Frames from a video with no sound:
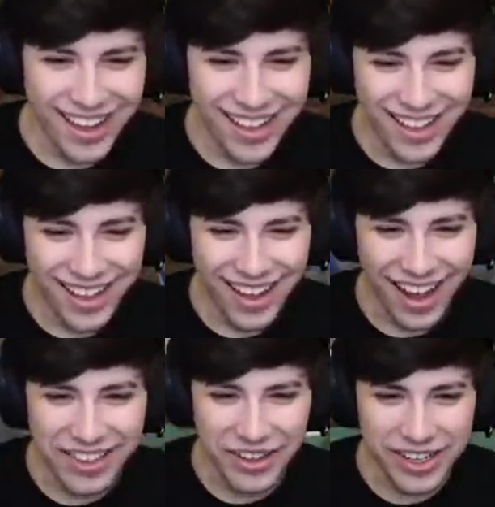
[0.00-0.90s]
Up. No.
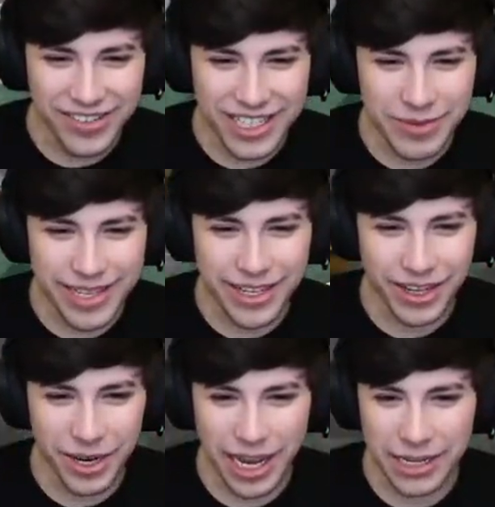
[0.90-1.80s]
I thought you were meant to be
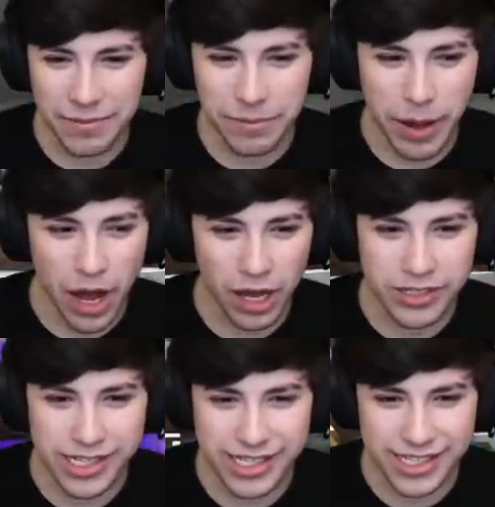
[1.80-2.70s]
good at like
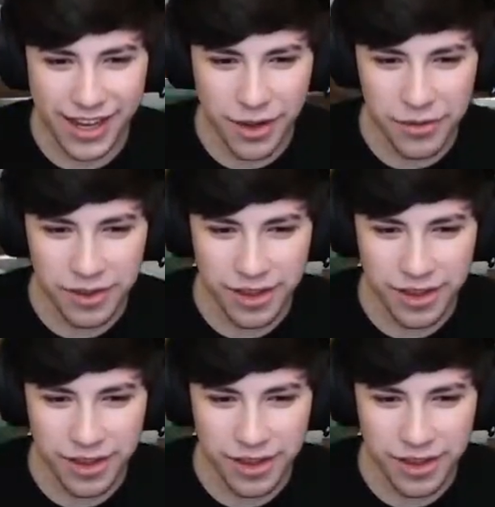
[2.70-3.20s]
calls and stuff.